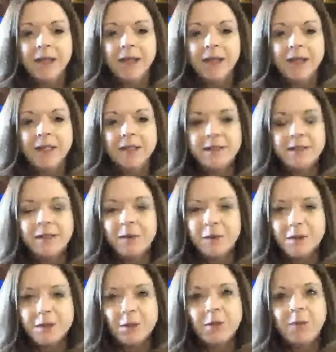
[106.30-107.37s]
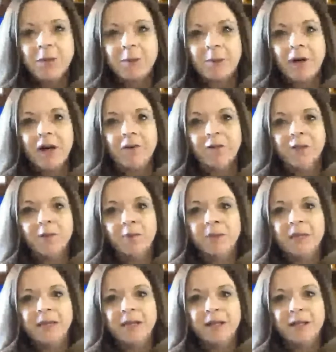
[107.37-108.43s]
and he's known as a weeping
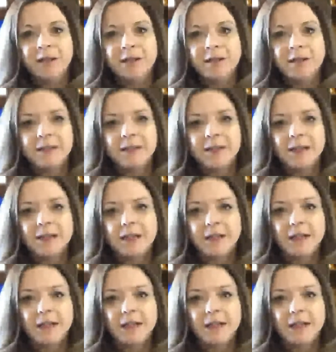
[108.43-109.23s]
prophet because